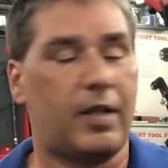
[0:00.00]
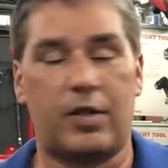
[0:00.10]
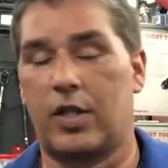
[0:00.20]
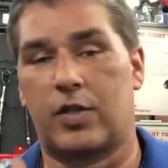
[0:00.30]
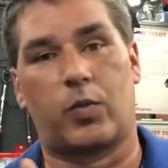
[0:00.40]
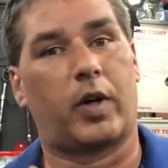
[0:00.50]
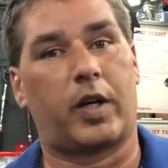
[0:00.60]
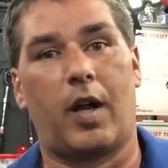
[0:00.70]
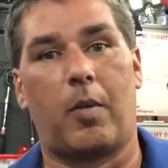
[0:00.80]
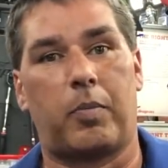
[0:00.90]
just
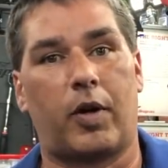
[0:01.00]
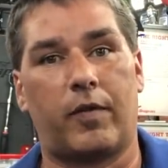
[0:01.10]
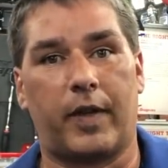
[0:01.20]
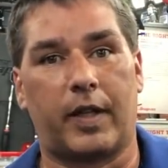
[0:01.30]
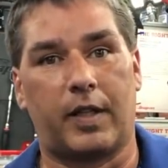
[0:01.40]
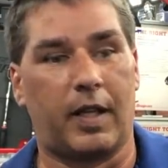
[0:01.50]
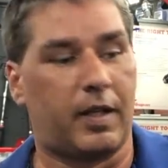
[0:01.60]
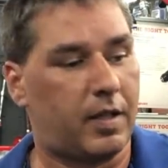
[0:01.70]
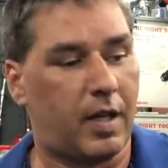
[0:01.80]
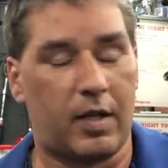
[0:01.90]
working out perfect,
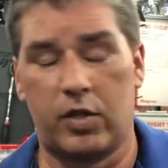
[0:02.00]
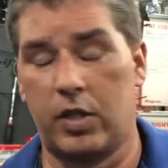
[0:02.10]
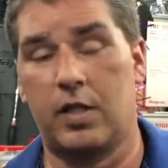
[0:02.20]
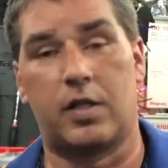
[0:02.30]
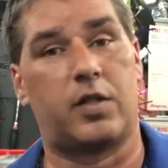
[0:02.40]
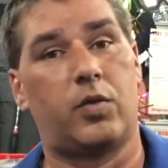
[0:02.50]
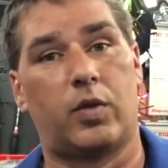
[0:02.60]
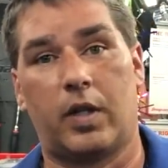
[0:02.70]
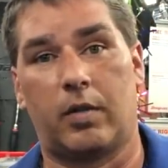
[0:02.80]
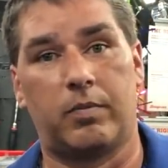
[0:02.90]
and she is
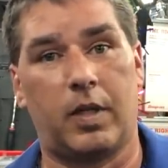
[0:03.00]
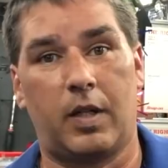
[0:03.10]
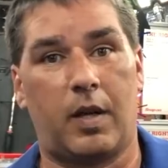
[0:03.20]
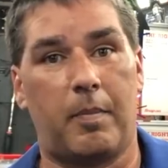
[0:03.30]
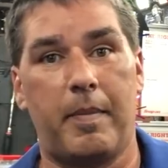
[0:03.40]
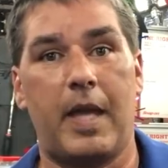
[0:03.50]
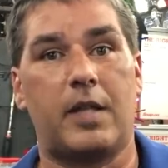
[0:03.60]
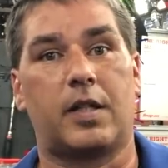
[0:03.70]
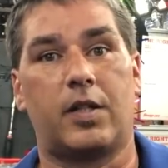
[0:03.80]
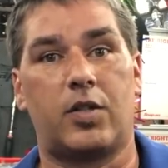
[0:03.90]
doing an
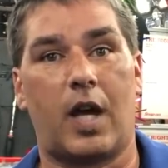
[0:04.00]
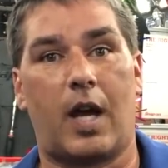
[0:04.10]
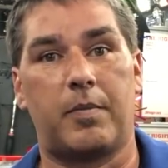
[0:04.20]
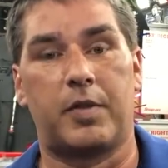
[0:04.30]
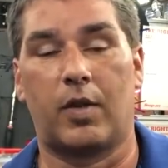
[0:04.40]
amazing job.